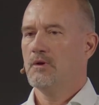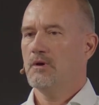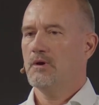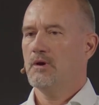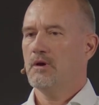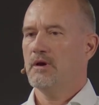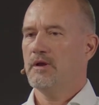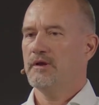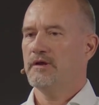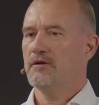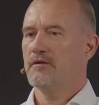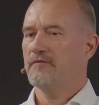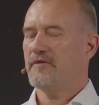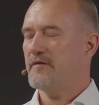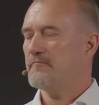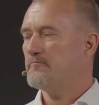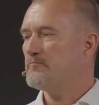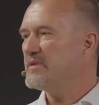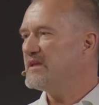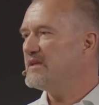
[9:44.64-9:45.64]
And if you
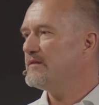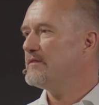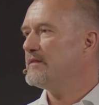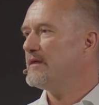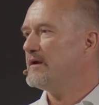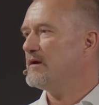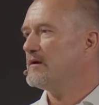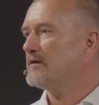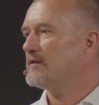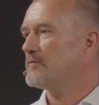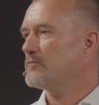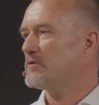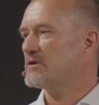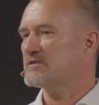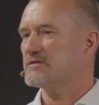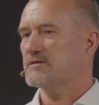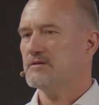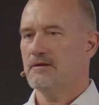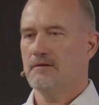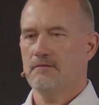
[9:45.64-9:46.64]
haven't been there, there
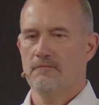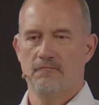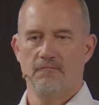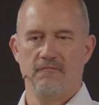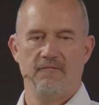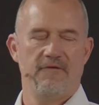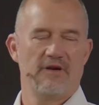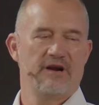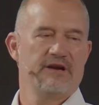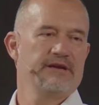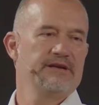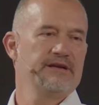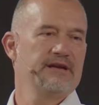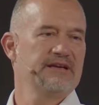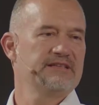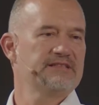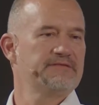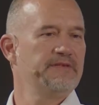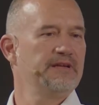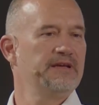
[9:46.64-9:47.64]
was very
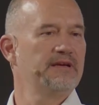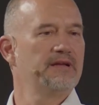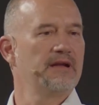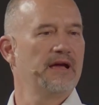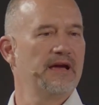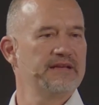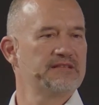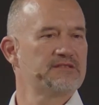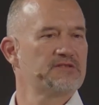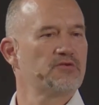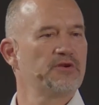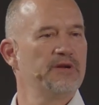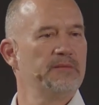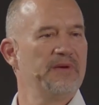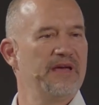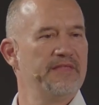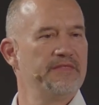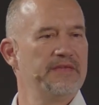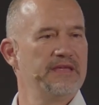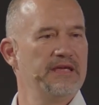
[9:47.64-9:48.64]
nice vegan ice cream
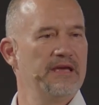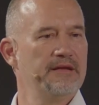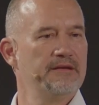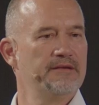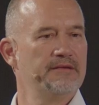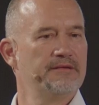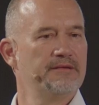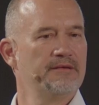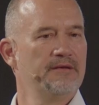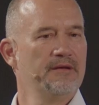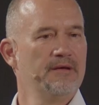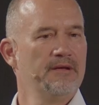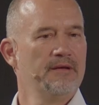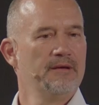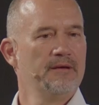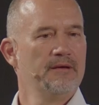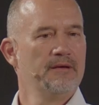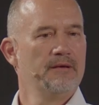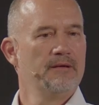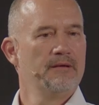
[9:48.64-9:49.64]
at the end.
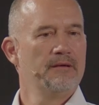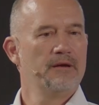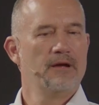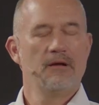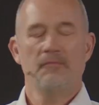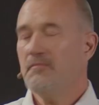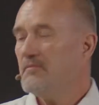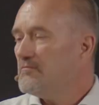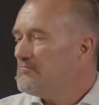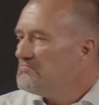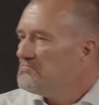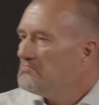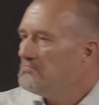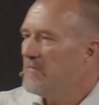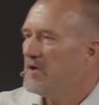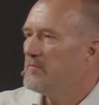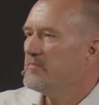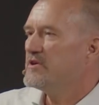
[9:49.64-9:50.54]
And maybe